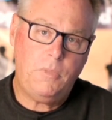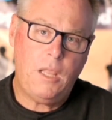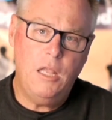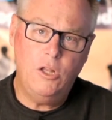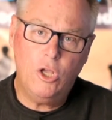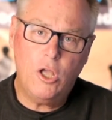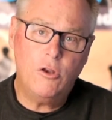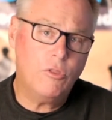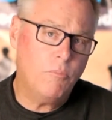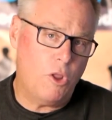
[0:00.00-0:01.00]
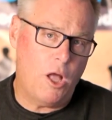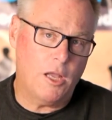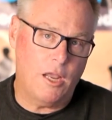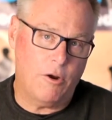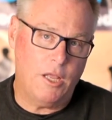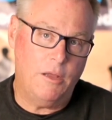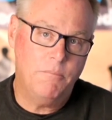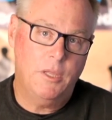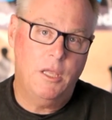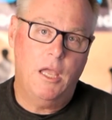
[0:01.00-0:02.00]
and look under the blog area,
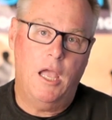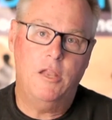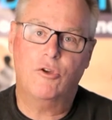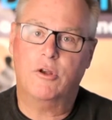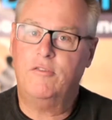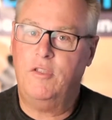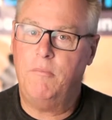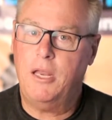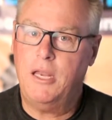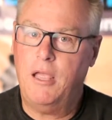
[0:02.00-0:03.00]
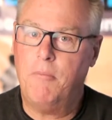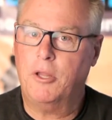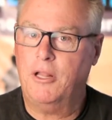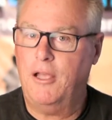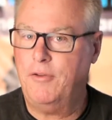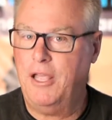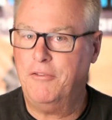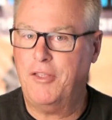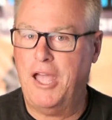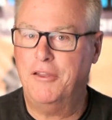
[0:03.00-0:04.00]
and you're going to see my name on the left-hand
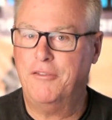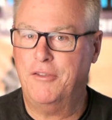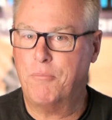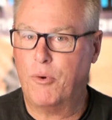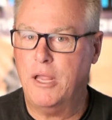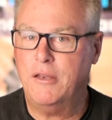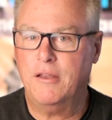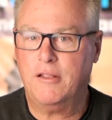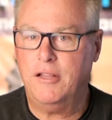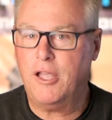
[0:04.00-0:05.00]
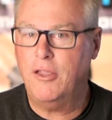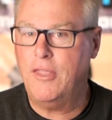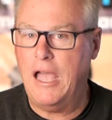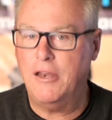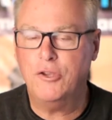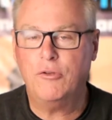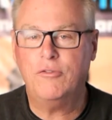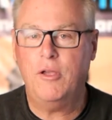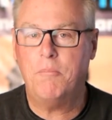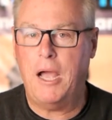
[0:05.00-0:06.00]
side. It says Brent. Click on that, and you'll
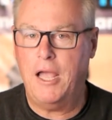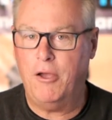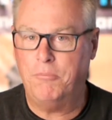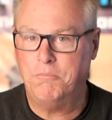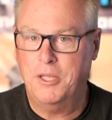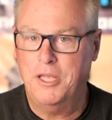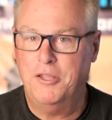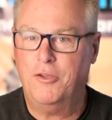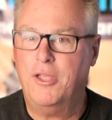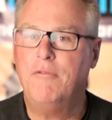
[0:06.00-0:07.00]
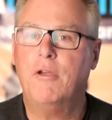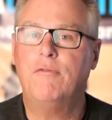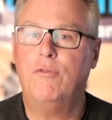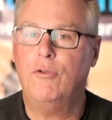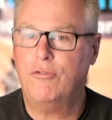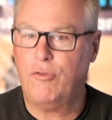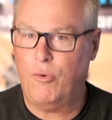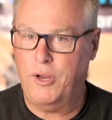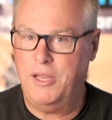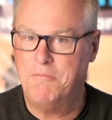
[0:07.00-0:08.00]
see a bio. They'll give you a full
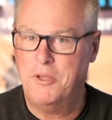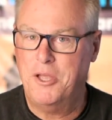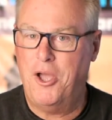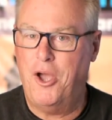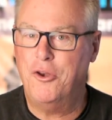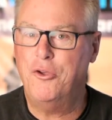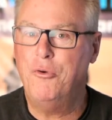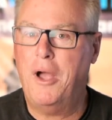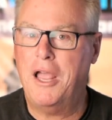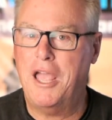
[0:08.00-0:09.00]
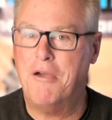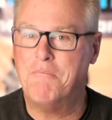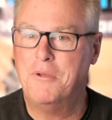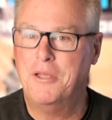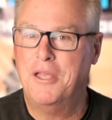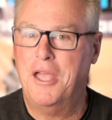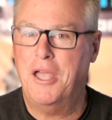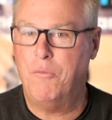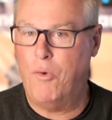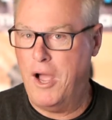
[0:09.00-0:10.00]
story on who I am
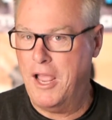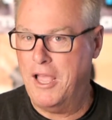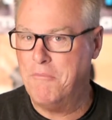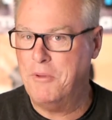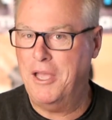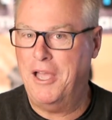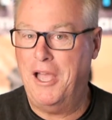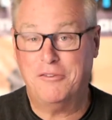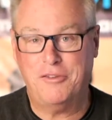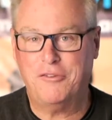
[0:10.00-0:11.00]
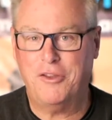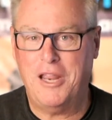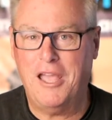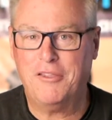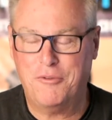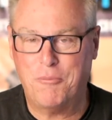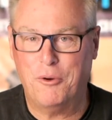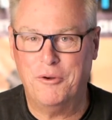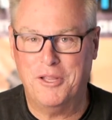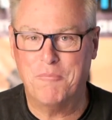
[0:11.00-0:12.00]
and why I'm such an
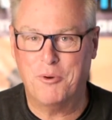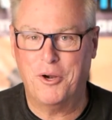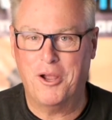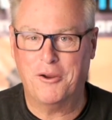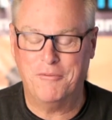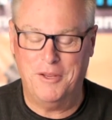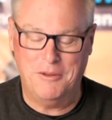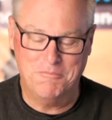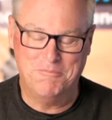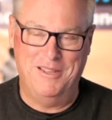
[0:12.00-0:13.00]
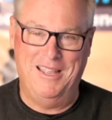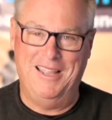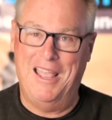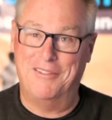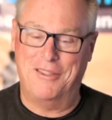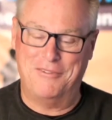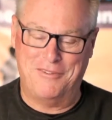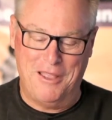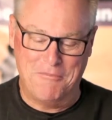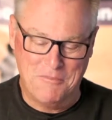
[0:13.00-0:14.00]
expert in pornography, as they
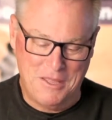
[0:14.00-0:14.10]
say.